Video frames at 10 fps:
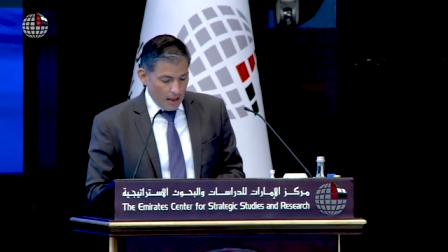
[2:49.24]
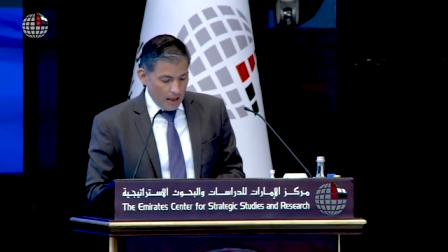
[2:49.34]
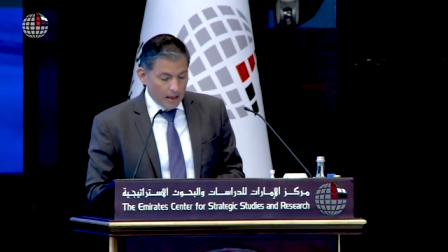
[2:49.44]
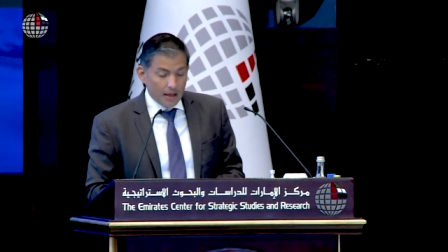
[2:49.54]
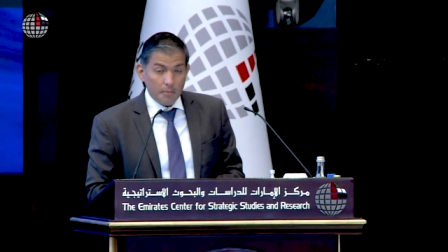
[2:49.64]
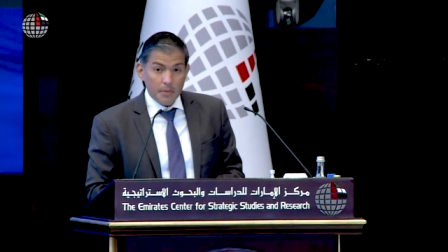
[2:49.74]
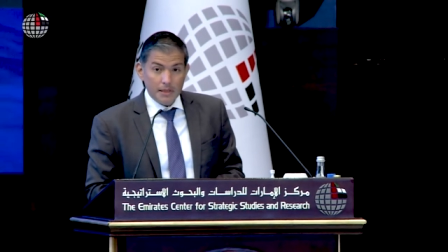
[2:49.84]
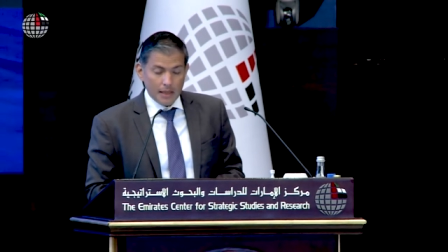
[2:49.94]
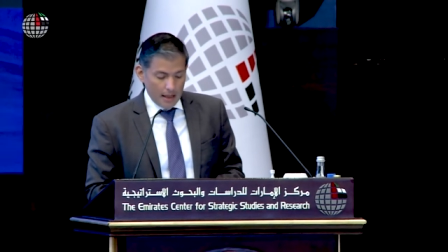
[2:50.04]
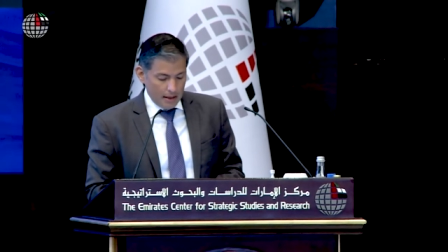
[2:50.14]
It can be
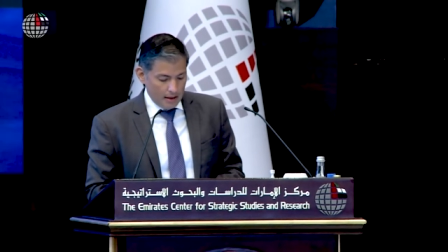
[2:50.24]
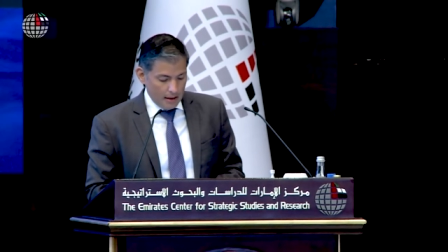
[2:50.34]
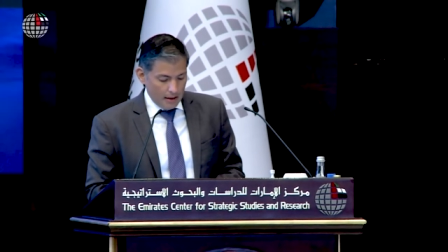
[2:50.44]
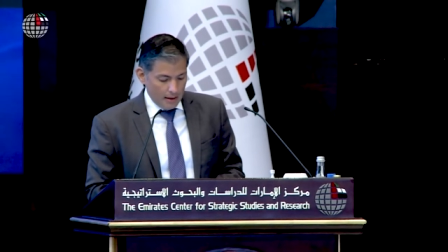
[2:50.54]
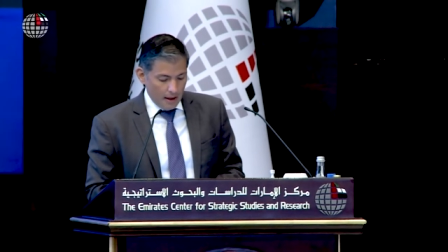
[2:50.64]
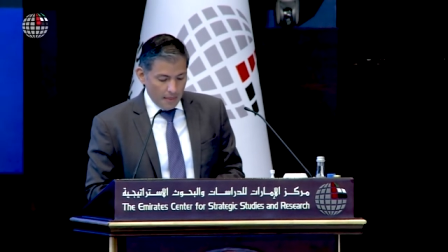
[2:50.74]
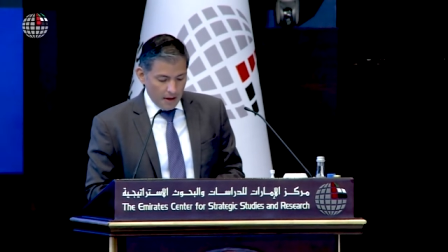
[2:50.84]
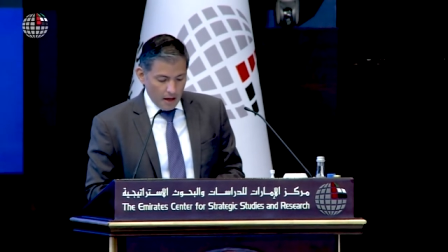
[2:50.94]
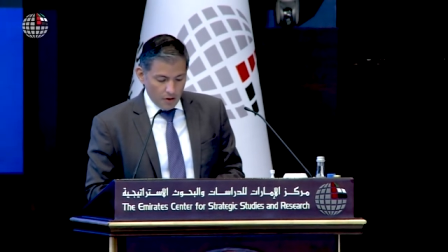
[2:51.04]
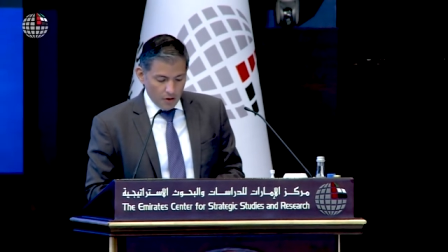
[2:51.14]
said that
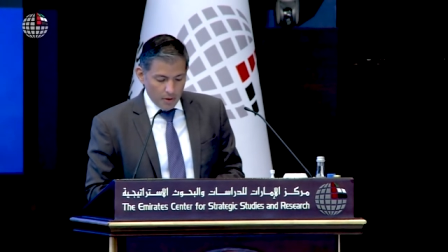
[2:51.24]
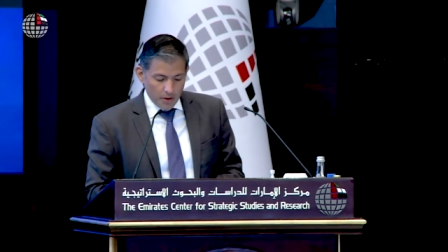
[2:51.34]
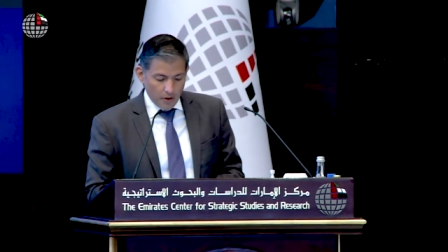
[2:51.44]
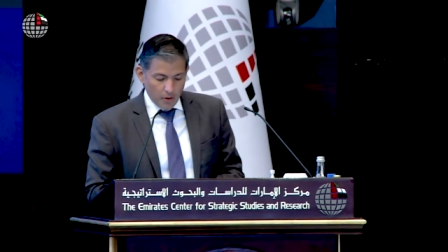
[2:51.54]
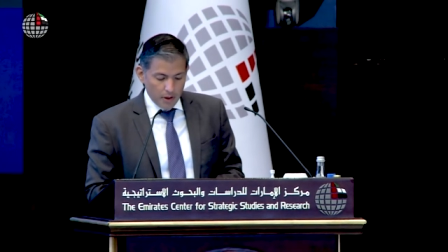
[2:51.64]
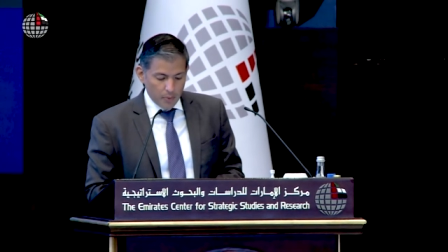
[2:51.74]
the economic recovery